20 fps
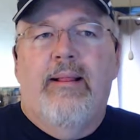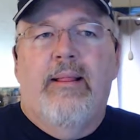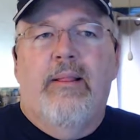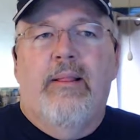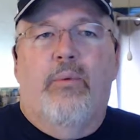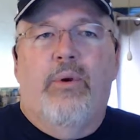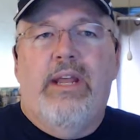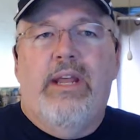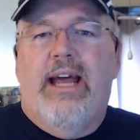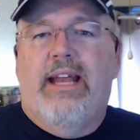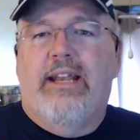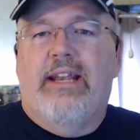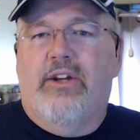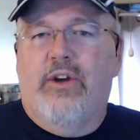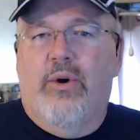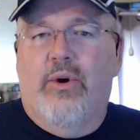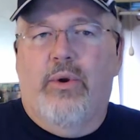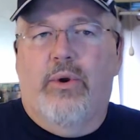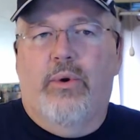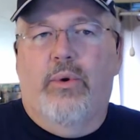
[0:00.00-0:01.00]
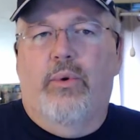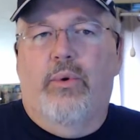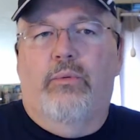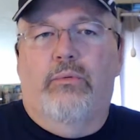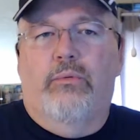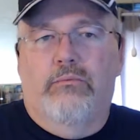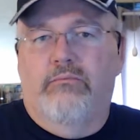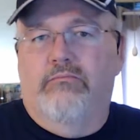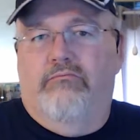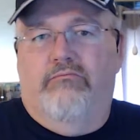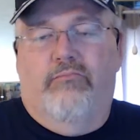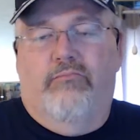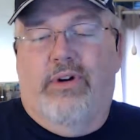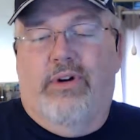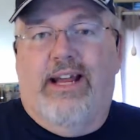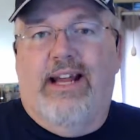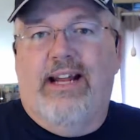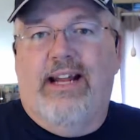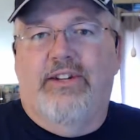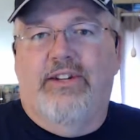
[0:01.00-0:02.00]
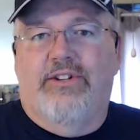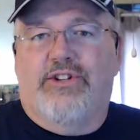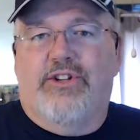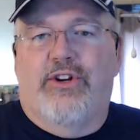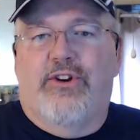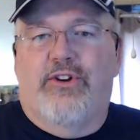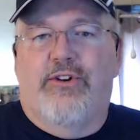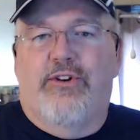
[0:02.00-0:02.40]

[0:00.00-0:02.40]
we had to go to what I consider